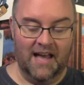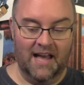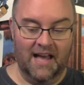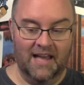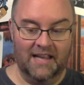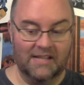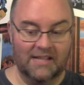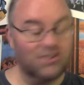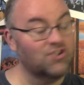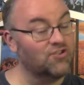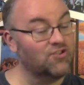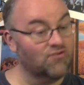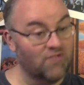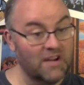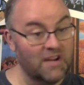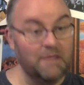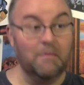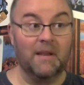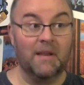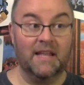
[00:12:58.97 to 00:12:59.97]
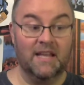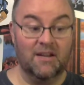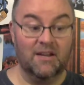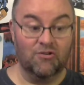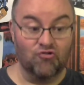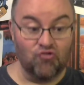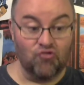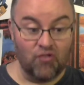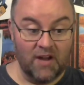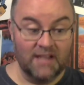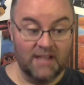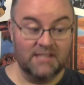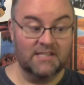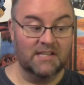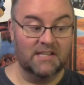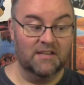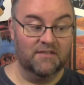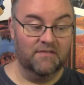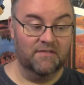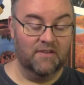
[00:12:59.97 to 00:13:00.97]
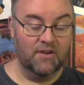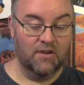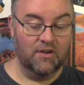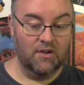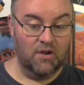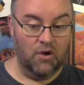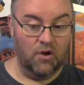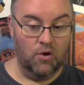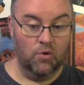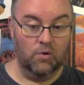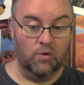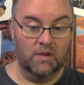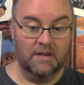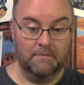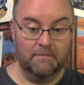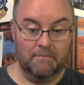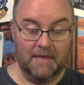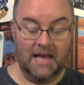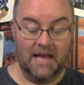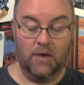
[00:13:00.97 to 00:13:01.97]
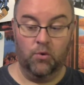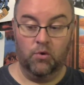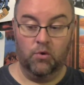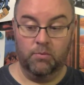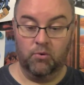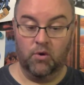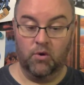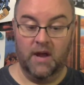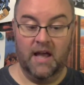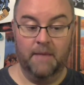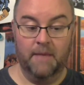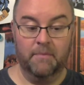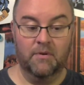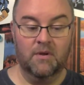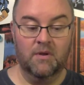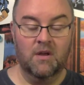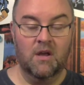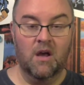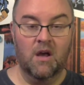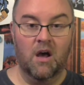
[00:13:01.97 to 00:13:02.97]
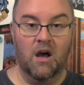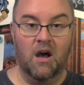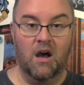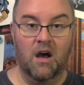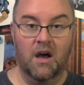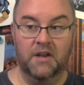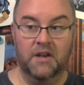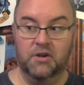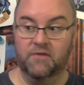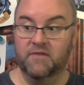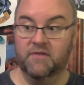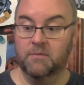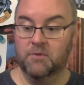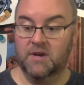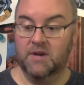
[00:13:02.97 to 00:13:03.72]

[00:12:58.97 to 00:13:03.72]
extremely aggressive colon bowel prep on November